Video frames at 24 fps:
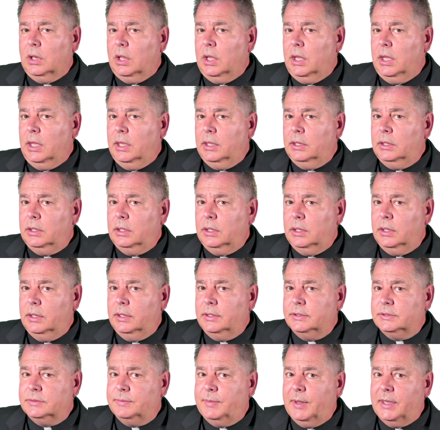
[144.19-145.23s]
law
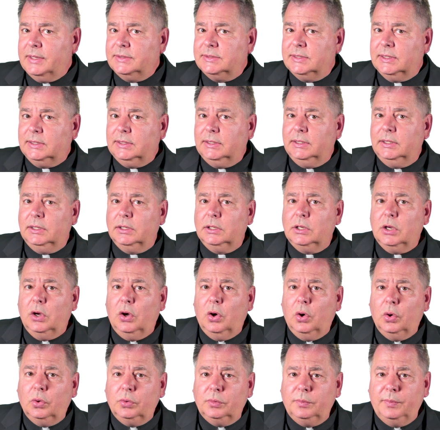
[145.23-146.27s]
is basically a
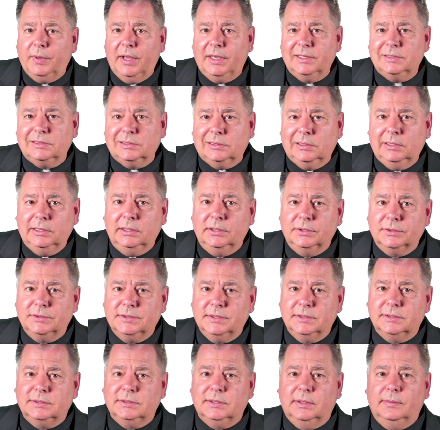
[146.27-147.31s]
code-based legal
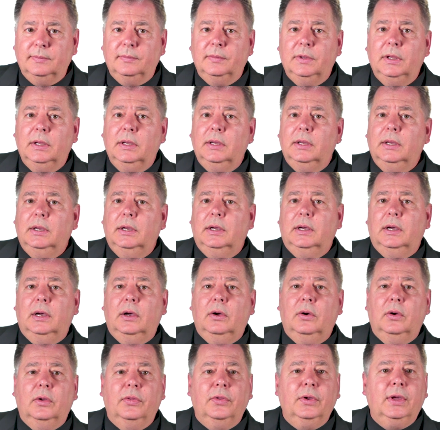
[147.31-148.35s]
system.
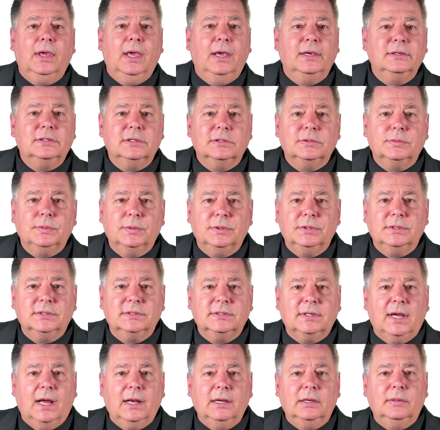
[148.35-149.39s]
How other cases were
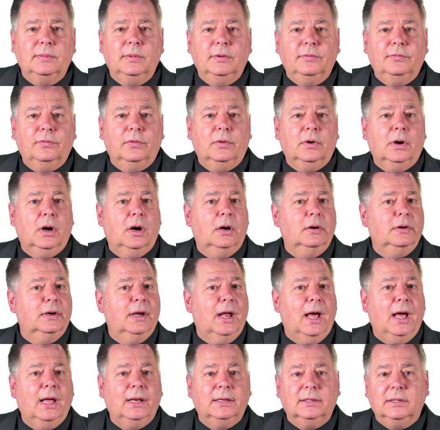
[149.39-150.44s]
decided before are
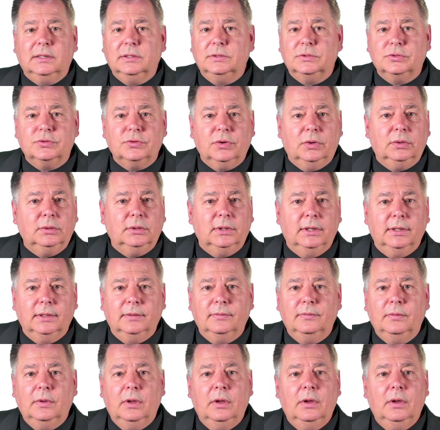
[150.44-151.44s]
not controlling.